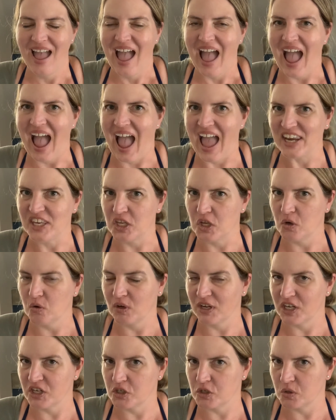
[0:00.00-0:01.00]
and you
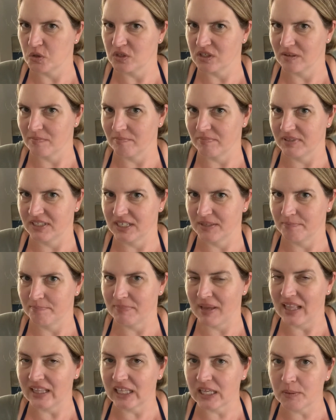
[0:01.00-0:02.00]
can do some deep
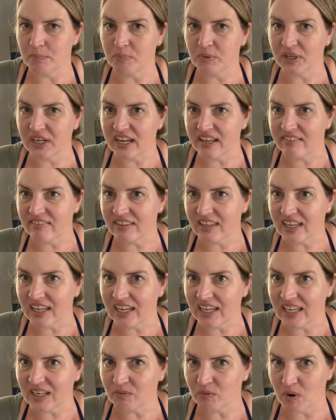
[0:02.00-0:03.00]
belly
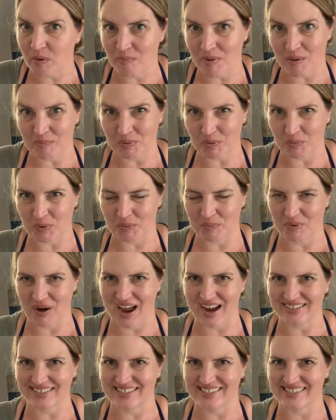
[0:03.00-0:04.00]
breathing. Remember, we
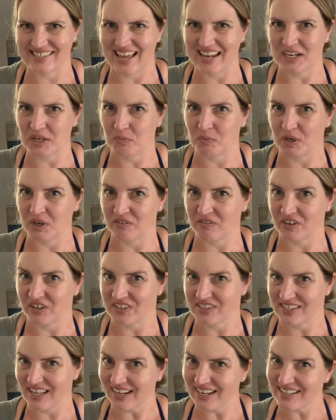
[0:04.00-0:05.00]
practiced that in one of our
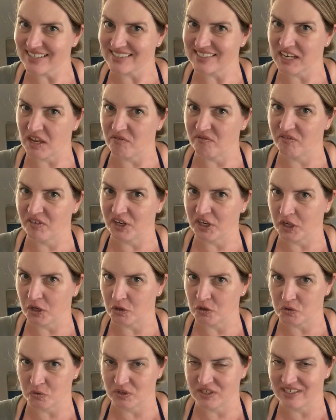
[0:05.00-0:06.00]
second step
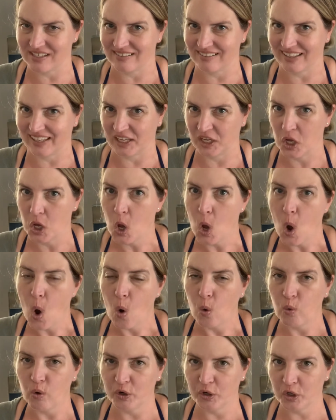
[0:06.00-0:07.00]
videos recently
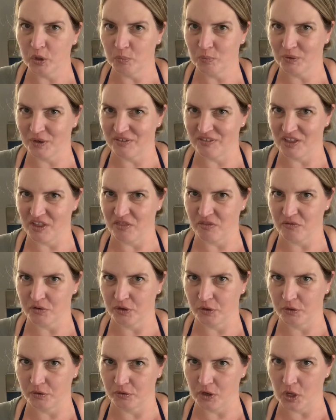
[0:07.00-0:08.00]
where you breathe in
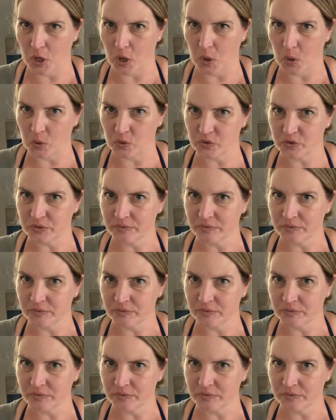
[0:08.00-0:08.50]
through your nose